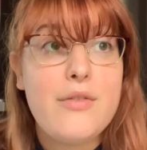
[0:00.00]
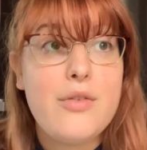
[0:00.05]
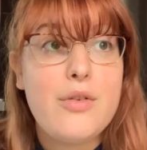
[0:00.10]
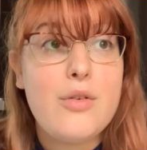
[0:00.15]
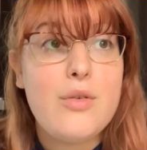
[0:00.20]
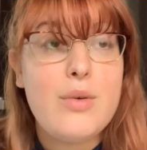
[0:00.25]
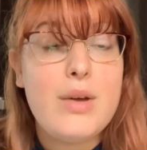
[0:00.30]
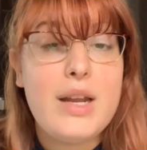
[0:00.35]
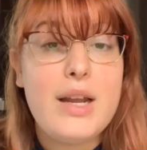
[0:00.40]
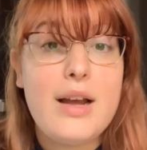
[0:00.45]

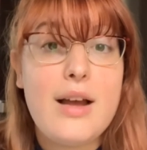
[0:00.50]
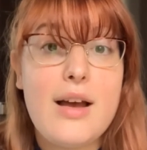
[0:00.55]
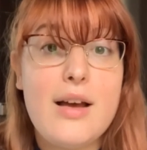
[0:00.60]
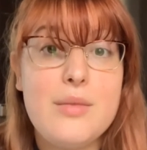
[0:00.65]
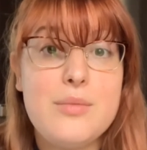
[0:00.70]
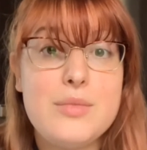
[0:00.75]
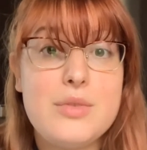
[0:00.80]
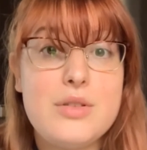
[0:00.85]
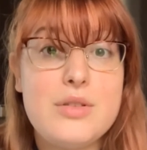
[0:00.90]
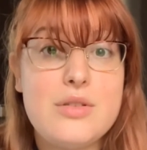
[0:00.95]
when it
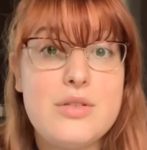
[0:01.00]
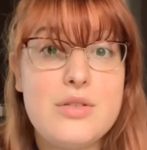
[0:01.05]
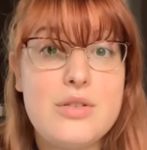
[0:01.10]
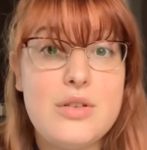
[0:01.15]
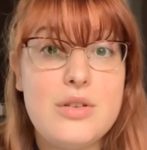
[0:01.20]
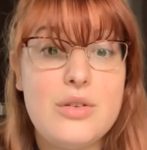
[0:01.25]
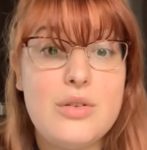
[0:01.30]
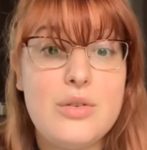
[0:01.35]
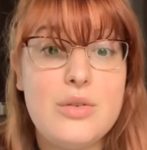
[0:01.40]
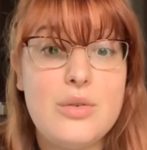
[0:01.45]
comes
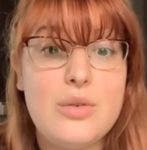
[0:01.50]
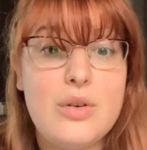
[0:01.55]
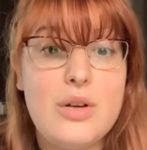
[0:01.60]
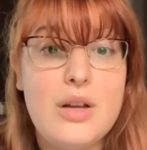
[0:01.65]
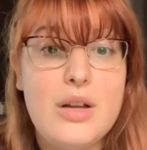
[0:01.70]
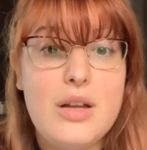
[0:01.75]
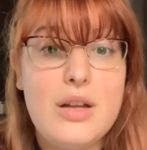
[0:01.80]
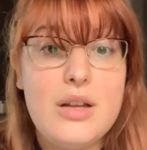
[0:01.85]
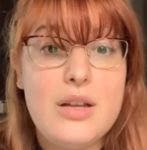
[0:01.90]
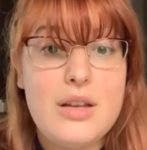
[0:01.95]
to
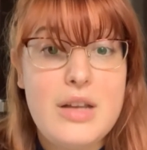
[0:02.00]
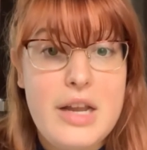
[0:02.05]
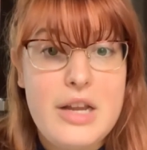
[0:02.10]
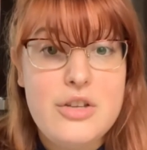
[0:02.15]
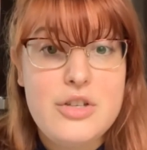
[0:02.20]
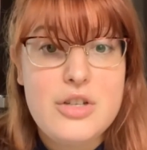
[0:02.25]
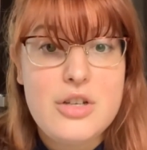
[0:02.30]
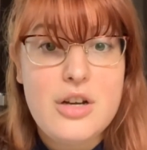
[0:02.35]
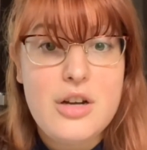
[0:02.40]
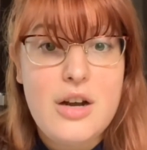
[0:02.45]

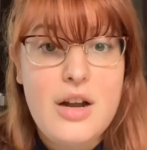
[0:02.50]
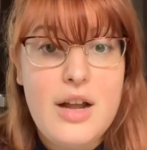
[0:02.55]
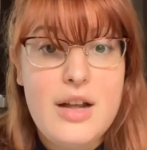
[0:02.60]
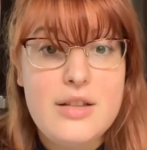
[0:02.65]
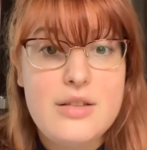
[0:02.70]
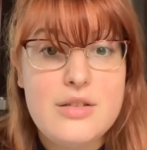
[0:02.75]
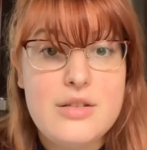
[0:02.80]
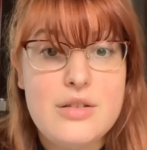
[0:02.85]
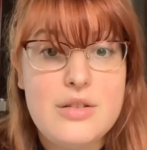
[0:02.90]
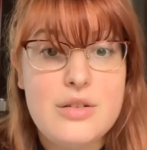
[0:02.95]
nature and
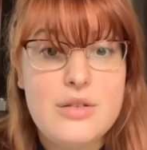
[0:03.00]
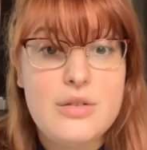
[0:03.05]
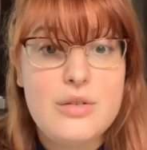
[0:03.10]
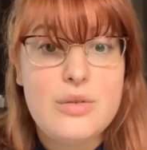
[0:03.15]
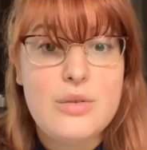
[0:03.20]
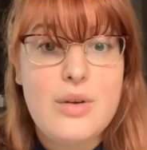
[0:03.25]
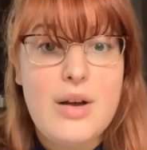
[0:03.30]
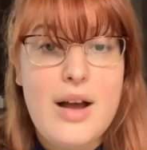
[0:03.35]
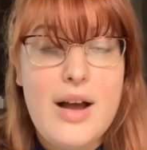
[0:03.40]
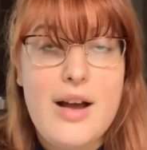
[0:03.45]
to
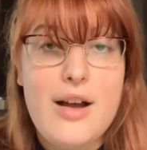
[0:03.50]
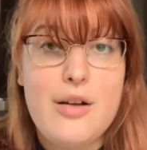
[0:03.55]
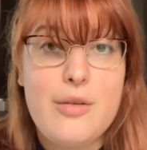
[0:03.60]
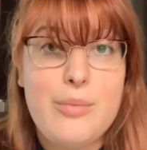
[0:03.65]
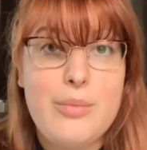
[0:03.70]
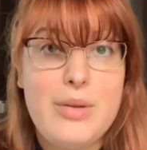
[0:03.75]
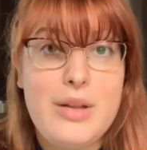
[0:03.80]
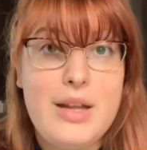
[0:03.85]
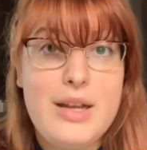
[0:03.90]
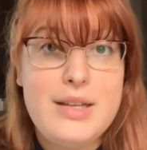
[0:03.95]
our
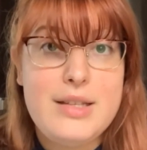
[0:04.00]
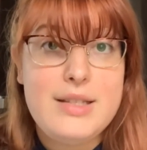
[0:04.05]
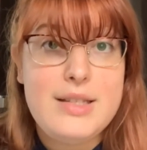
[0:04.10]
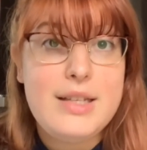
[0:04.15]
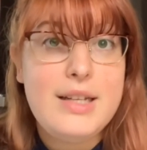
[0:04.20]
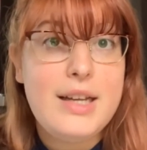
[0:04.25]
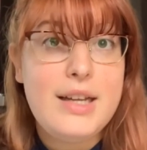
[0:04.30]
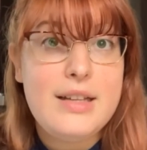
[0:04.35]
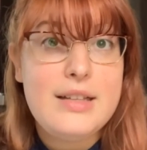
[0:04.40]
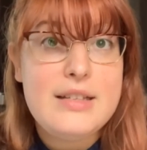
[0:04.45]
place in
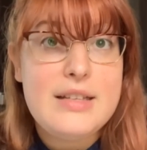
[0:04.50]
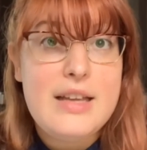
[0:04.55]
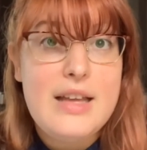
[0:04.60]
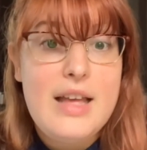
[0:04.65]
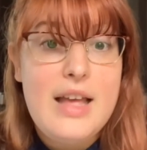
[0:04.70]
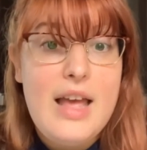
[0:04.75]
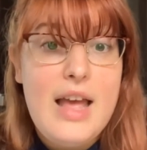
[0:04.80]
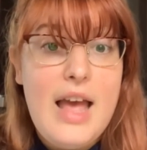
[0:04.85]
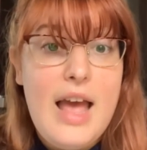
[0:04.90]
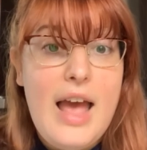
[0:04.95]
it,
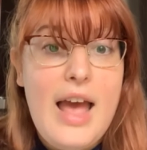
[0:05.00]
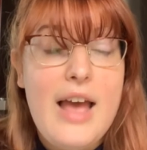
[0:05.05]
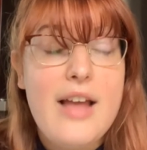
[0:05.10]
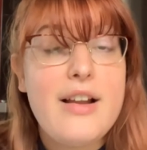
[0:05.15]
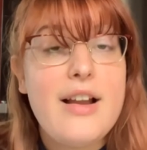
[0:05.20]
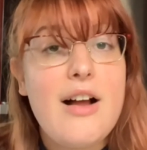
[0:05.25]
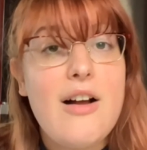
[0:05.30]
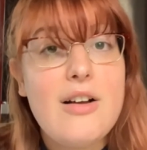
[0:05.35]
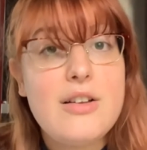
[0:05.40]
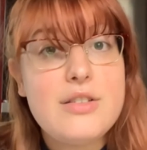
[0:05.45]
and
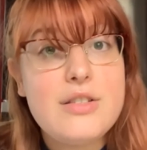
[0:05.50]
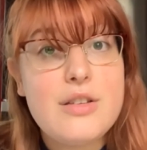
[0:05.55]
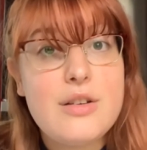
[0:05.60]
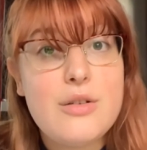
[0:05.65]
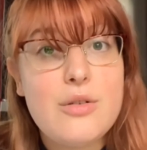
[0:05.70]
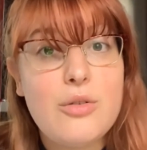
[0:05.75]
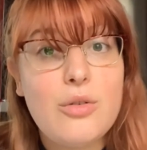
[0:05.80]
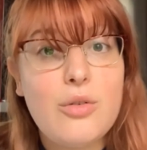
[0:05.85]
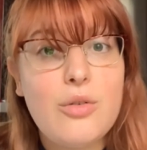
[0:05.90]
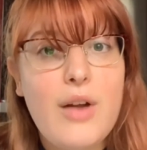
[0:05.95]
also
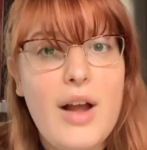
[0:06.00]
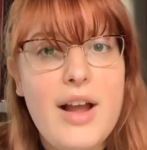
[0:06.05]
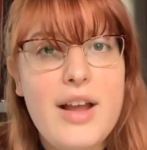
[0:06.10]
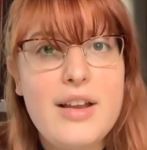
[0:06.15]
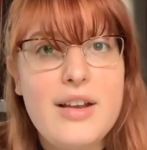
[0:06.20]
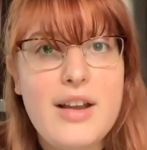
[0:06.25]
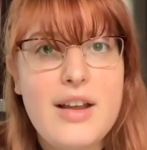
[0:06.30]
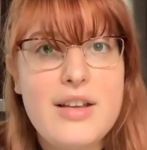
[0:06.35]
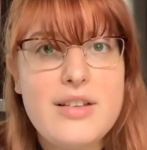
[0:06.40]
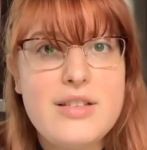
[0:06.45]

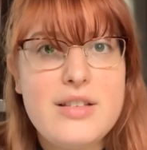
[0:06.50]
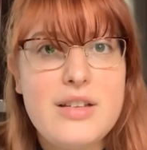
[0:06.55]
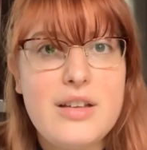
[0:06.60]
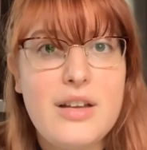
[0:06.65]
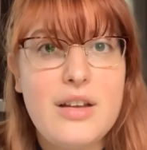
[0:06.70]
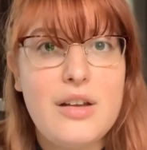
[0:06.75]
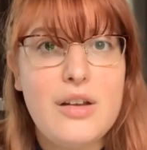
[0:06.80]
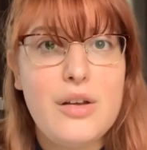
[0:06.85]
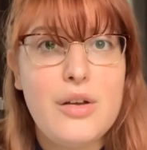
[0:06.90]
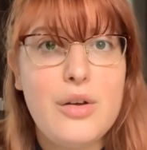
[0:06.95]
recognizing
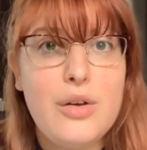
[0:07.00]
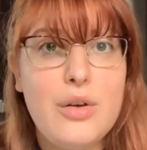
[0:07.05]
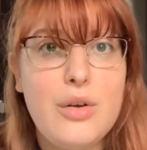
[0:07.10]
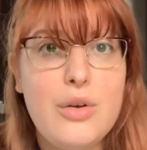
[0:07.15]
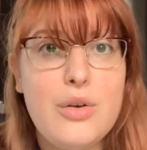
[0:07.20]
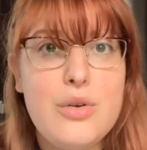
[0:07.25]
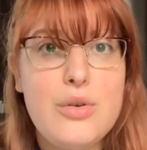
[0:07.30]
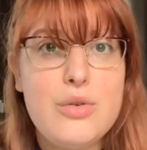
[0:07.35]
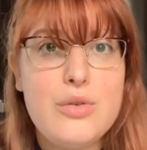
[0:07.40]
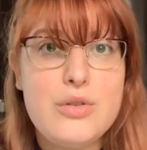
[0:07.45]

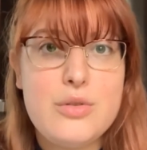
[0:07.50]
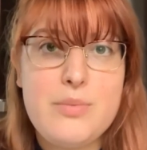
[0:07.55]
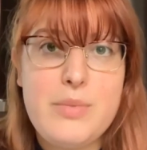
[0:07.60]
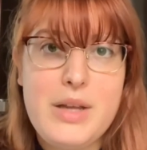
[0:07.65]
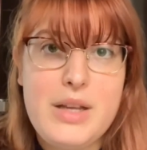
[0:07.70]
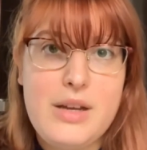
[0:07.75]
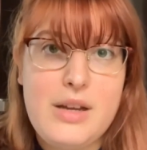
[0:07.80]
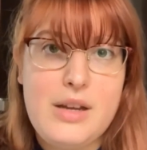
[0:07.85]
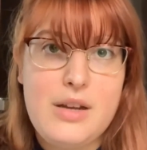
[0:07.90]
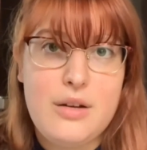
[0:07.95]
who's been
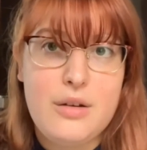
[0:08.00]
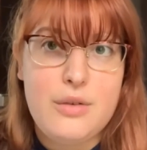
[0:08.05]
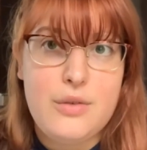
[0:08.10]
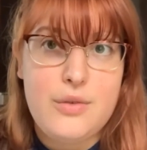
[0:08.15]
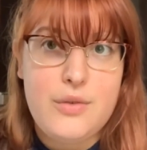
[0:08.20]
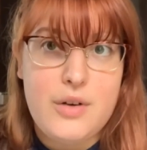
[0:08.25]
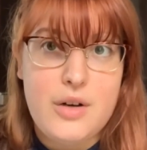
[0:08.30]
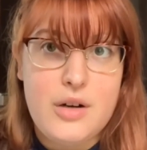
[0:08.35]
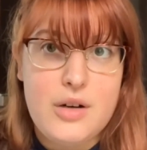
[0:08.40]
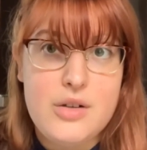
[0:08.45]
here
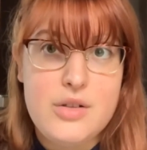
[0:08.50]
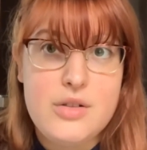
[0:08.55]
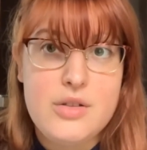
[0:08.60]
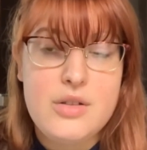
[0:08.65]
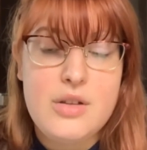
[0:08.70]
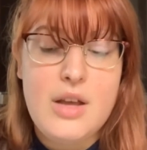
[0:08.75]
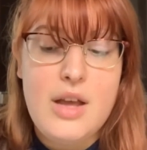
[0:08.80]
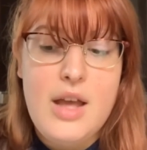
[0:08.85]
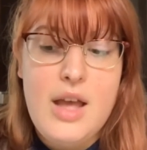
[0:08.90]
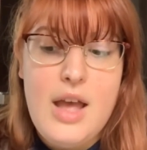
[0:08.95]
first
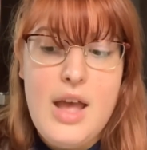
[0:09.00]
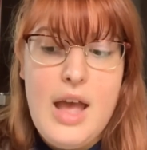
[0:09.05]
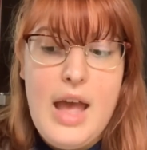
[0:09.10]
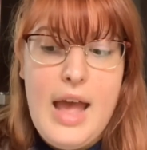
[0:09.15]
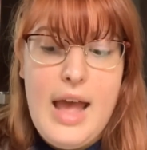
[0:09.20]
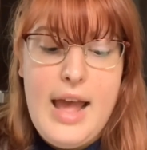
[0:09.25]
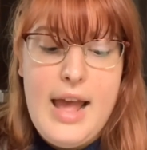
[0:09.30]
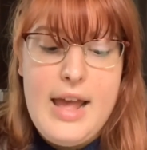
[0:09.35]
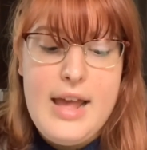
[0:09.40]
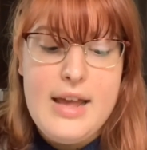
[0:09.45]

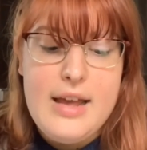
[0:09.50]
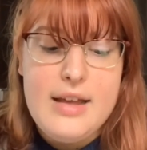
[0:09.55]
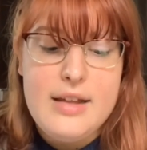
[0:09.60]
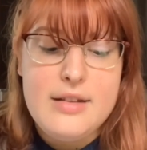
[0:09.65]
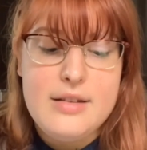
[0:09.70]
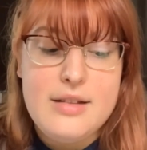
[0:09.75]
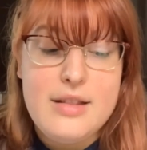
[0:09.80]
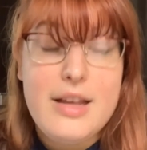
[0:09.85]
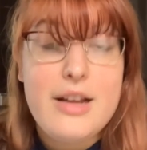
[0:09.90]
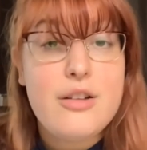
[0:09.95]
and
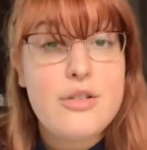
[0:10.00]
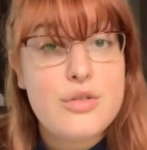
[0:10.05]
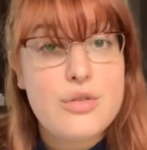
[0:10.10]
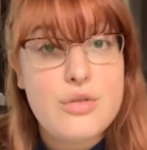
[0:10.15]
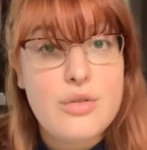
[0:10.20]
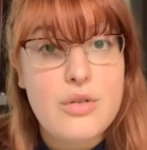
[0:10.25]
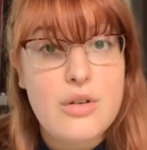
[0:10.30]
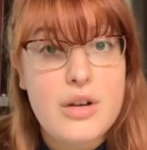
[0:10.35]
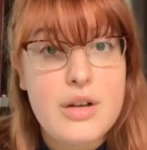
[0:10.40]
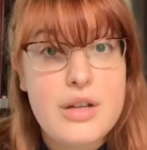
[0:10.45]
their
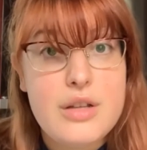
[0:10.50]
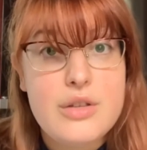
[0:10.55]
stories.